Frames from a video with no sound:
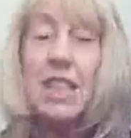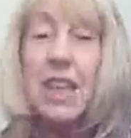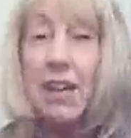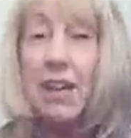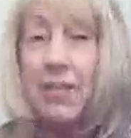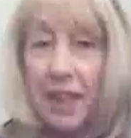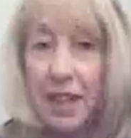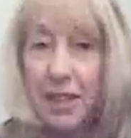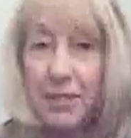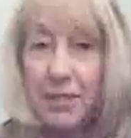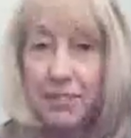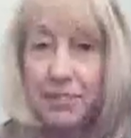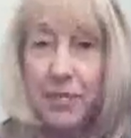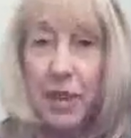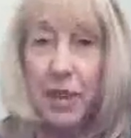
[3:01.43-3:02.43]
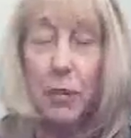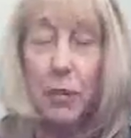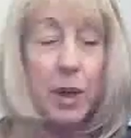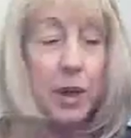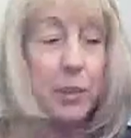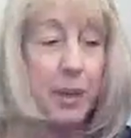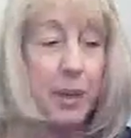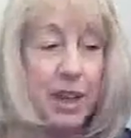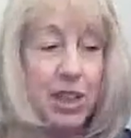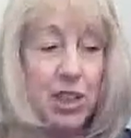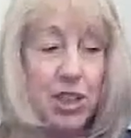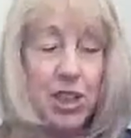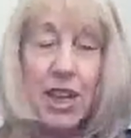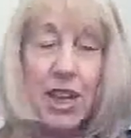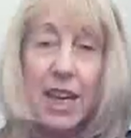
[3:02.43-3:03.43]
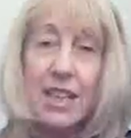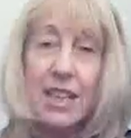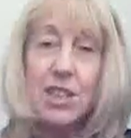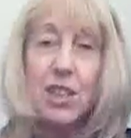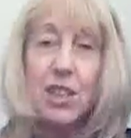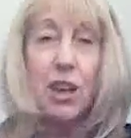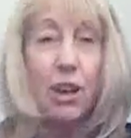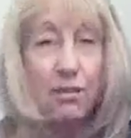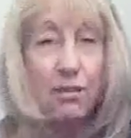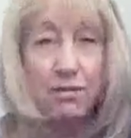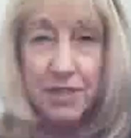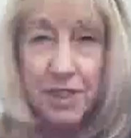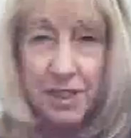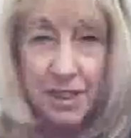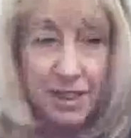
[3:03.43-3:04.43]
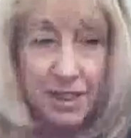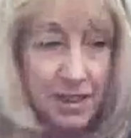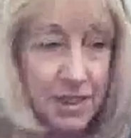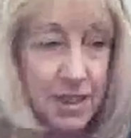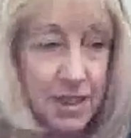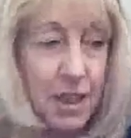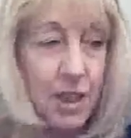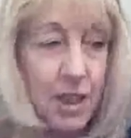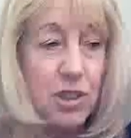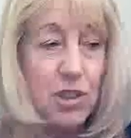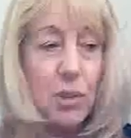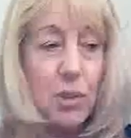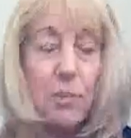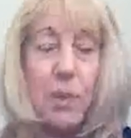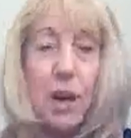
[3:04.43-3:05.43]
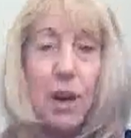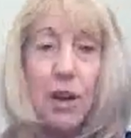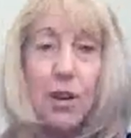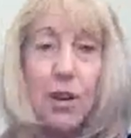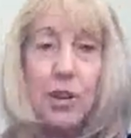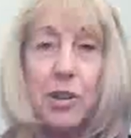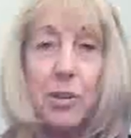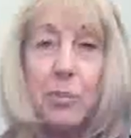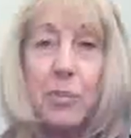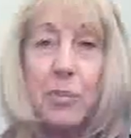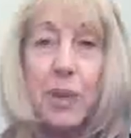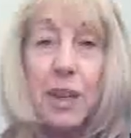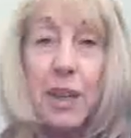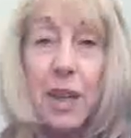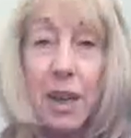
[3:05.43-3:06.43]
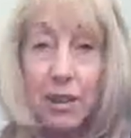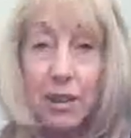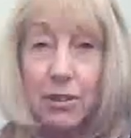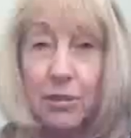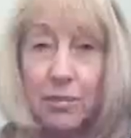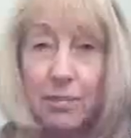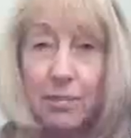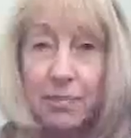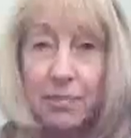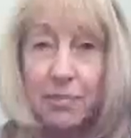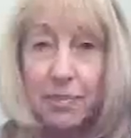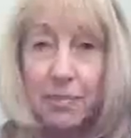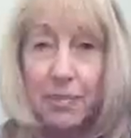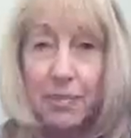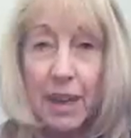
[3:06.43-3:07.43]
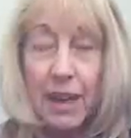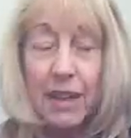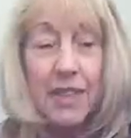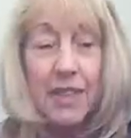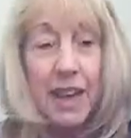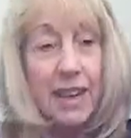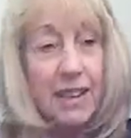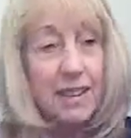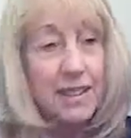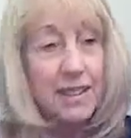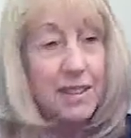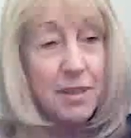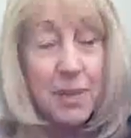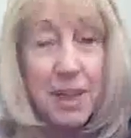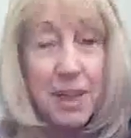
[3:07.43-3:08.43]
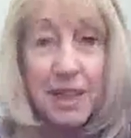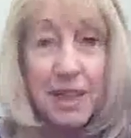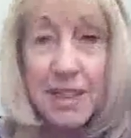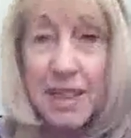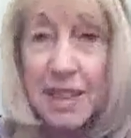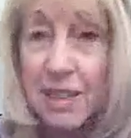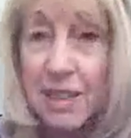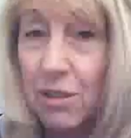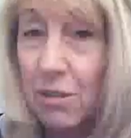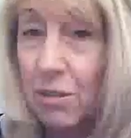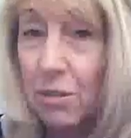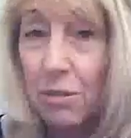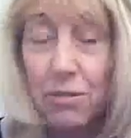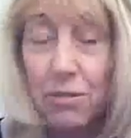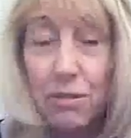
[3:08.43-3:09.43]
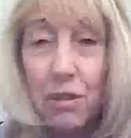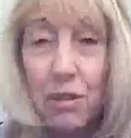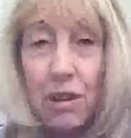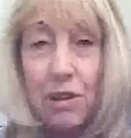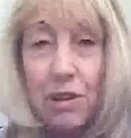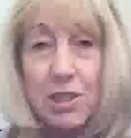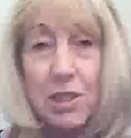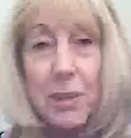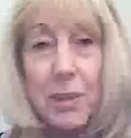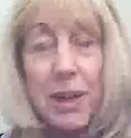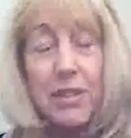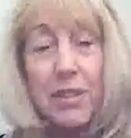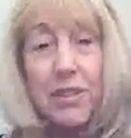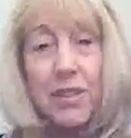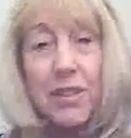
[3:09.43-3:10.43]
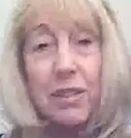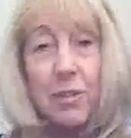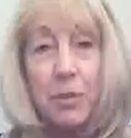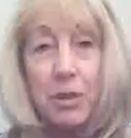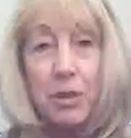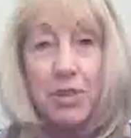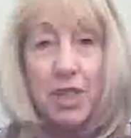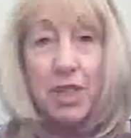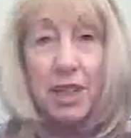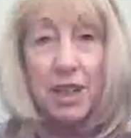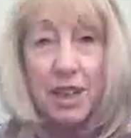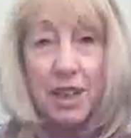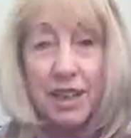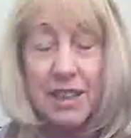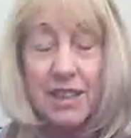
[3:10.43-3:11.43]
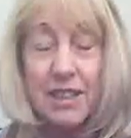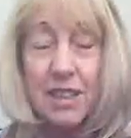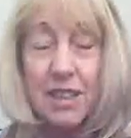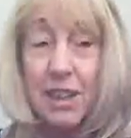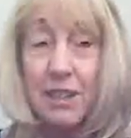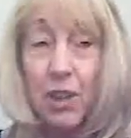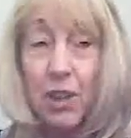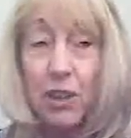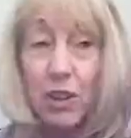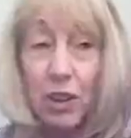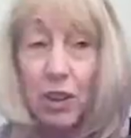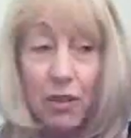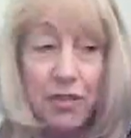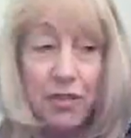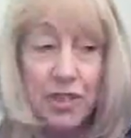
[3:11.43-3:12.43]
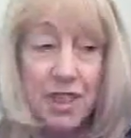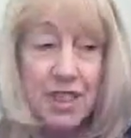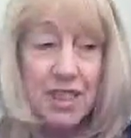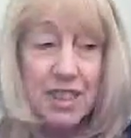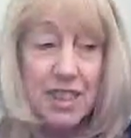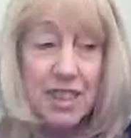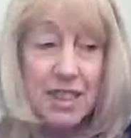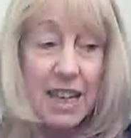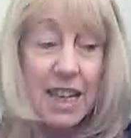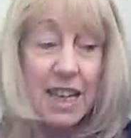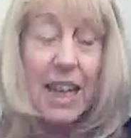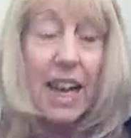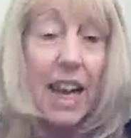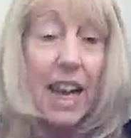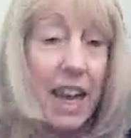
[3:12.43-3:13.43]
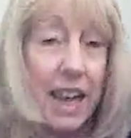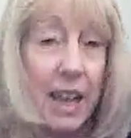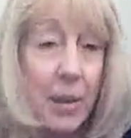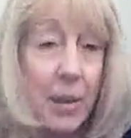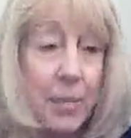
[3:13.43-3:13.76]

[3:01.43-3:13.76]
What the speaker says: love it when a patient has the confidence to mark me low. That to me says an awful lot about the Therapeutic Alliance, that they've got the confidence to say, hey,